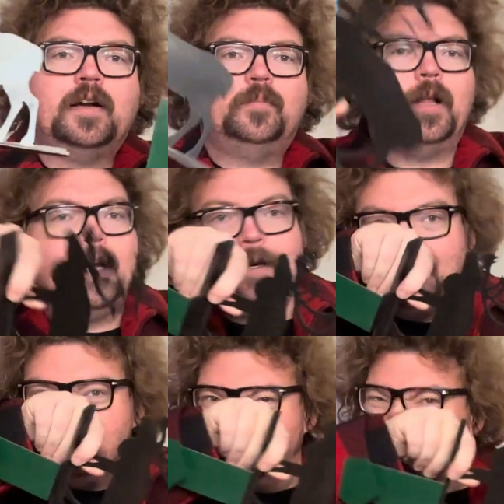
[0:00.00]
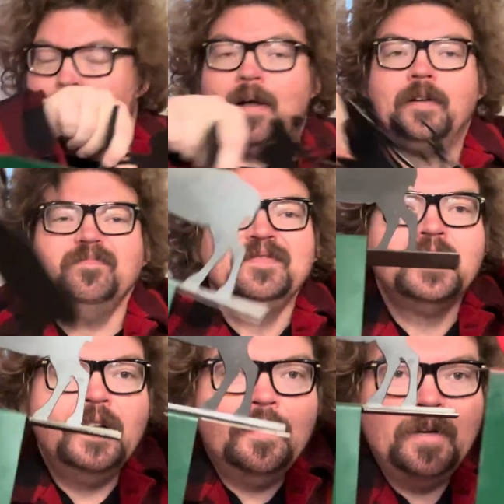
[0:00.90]
blade.
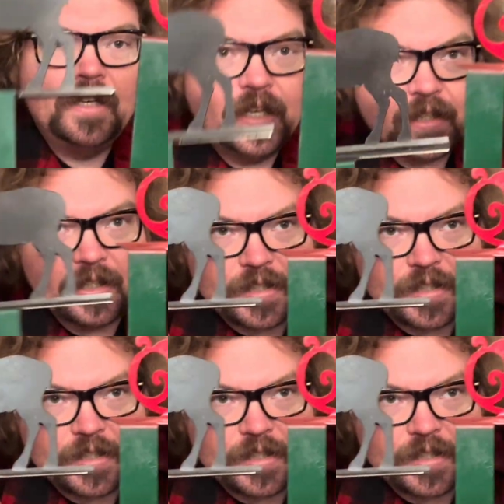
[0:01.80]
But dig this.